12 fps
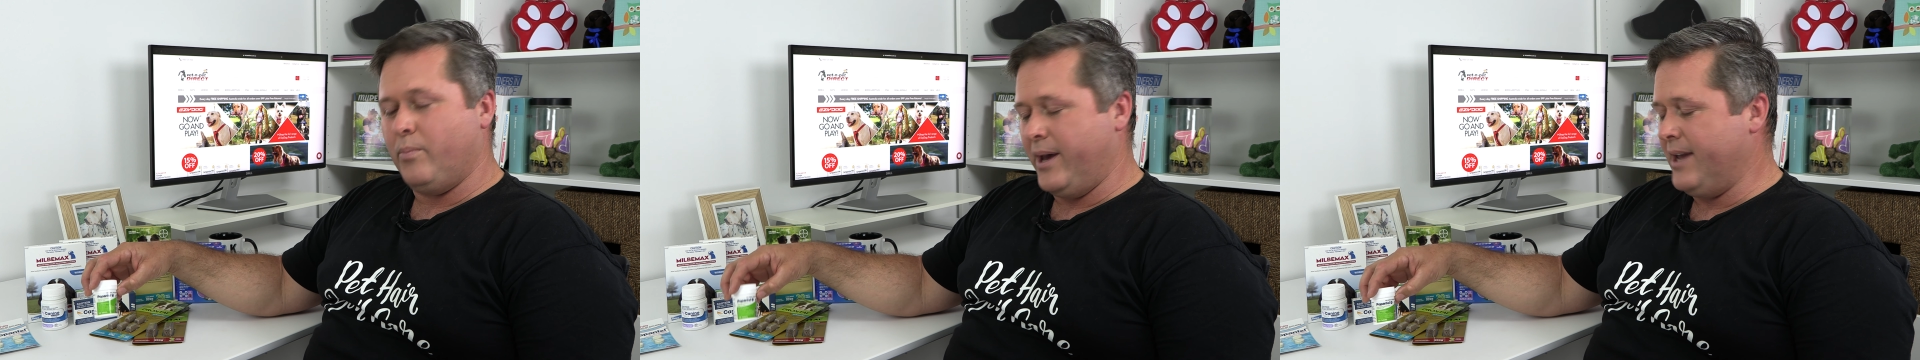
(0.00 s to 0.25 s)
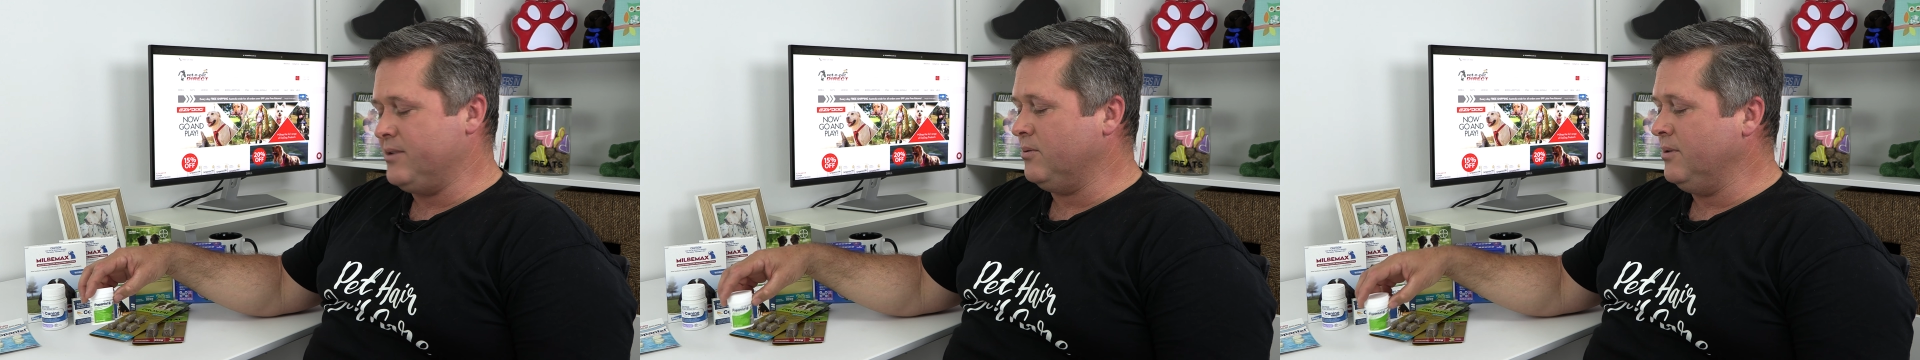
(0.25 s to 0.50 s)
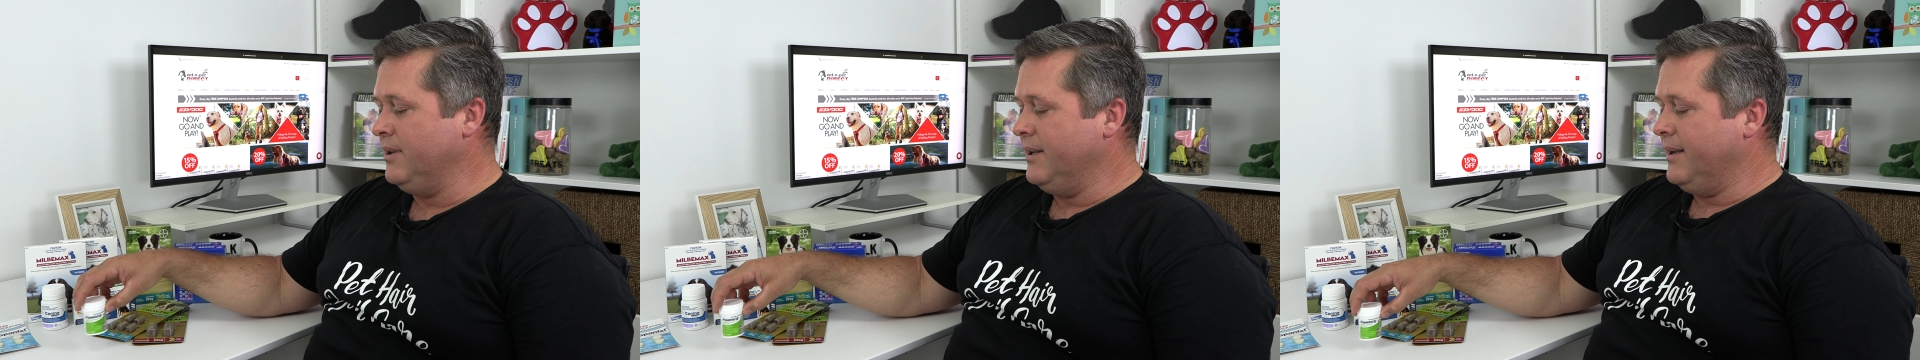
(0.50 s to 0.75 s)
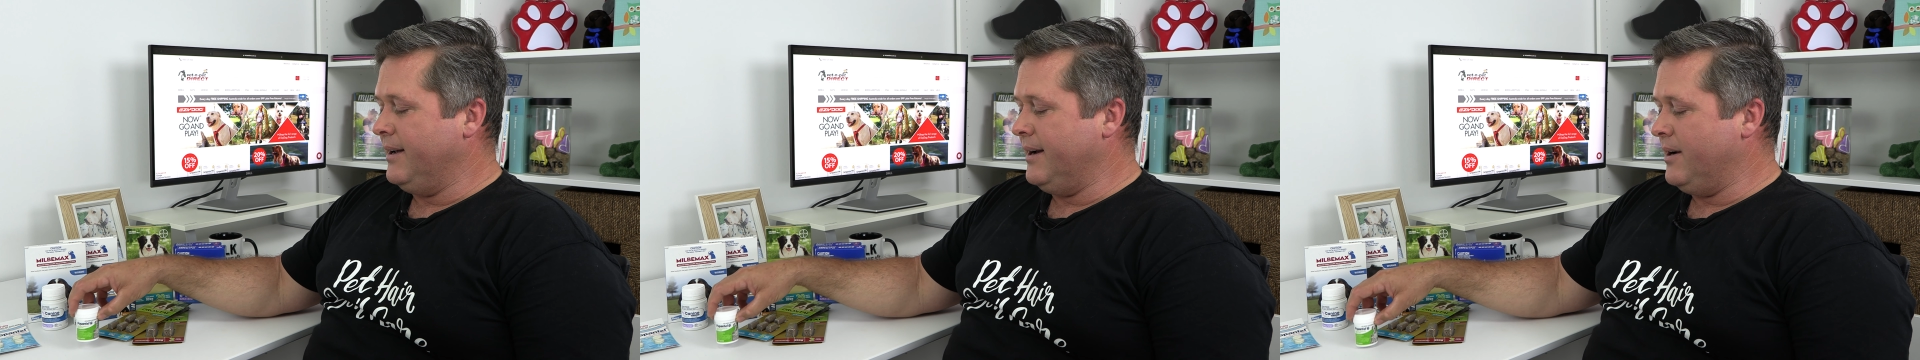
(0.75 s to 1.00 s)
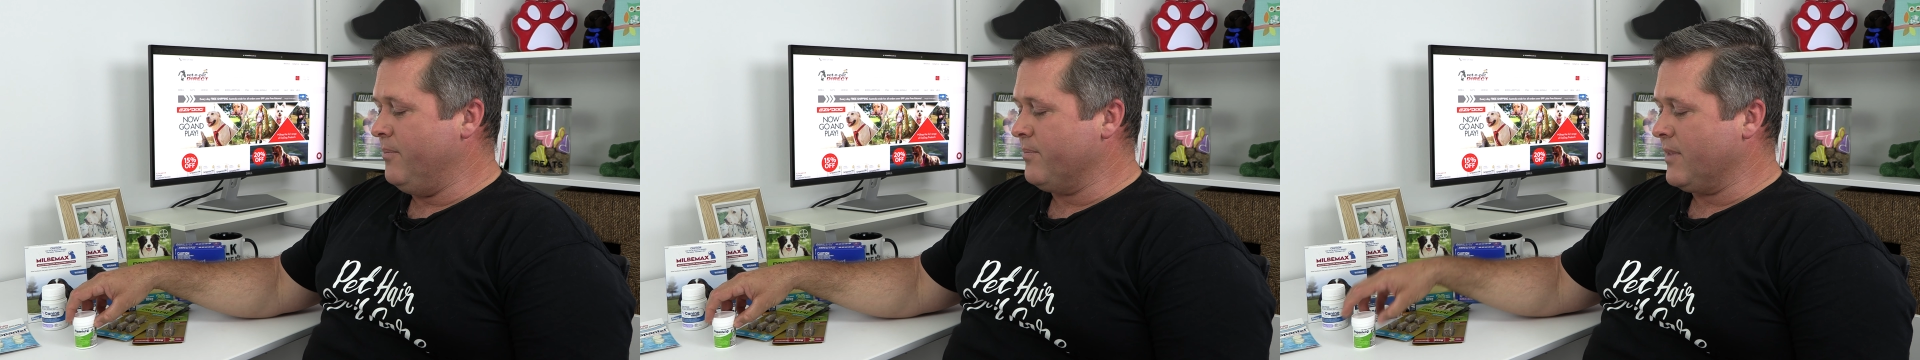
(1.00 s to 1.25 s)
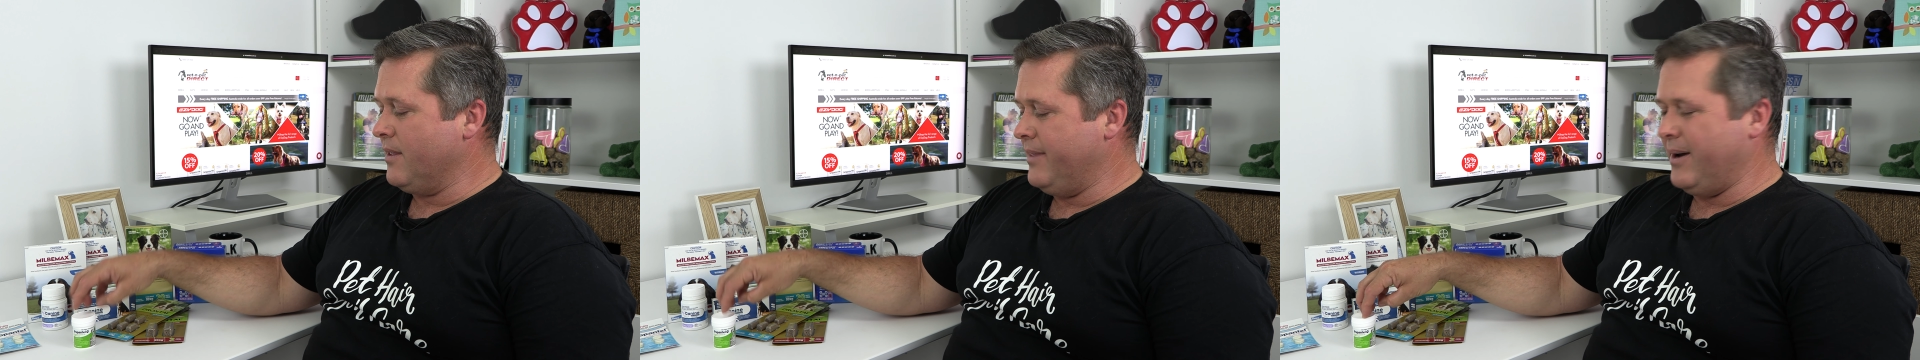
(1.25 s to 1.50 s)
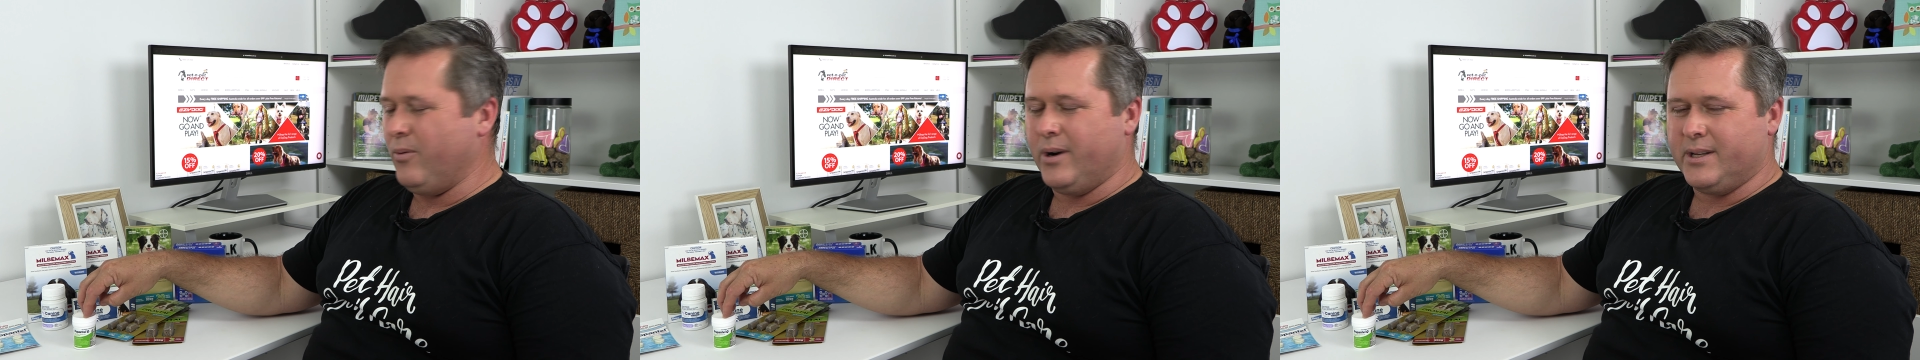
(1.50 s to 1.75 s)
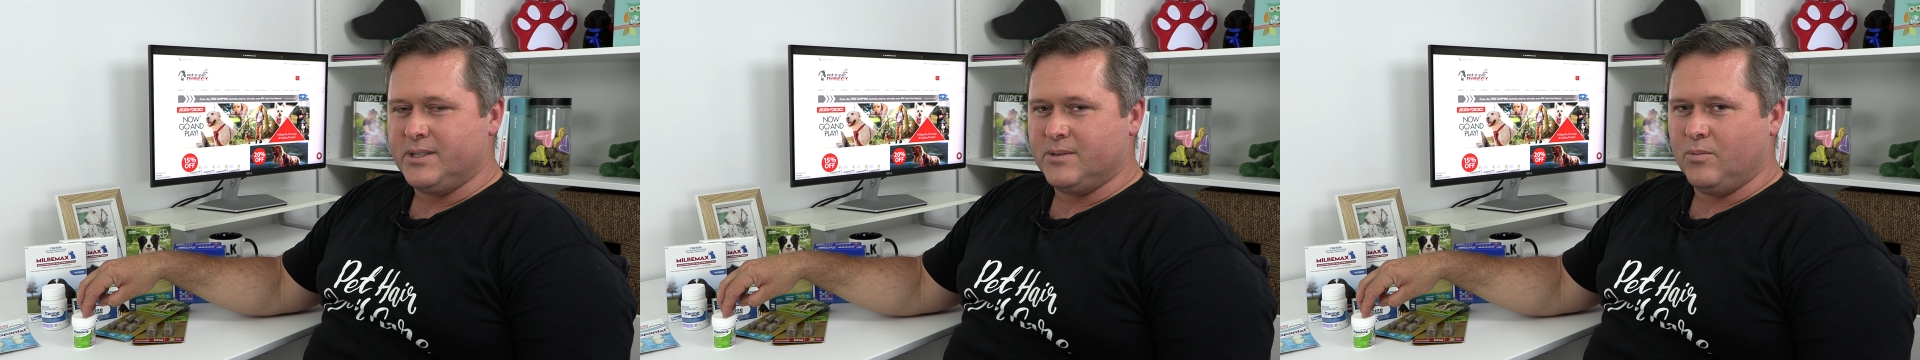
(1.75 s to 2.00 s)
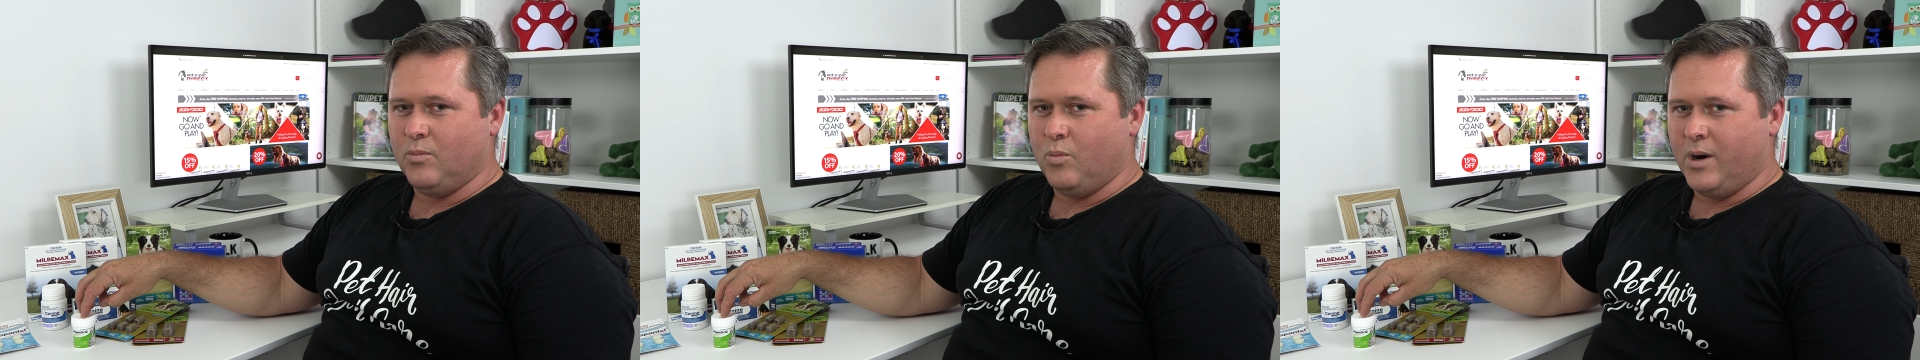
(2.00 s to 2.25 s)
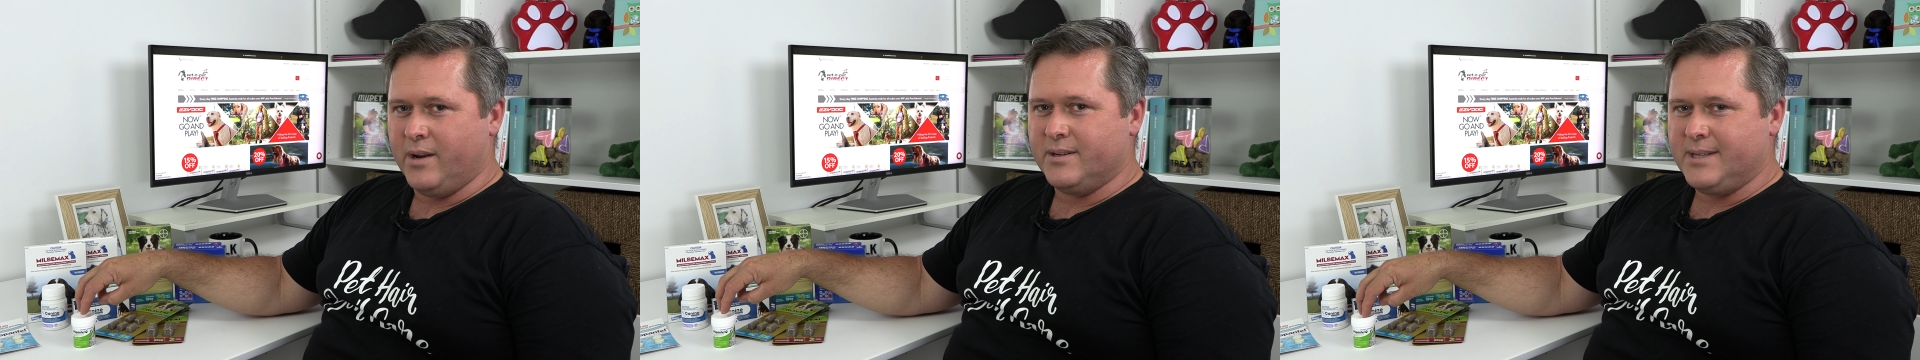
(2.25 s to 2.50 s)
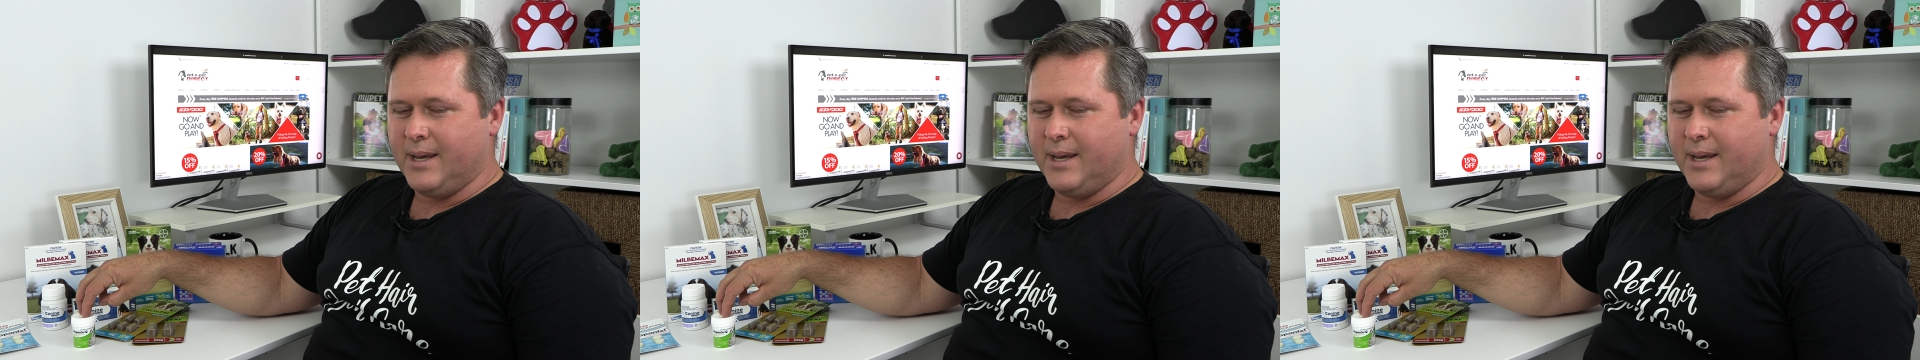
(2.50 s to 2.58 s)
Papantal. That one is 1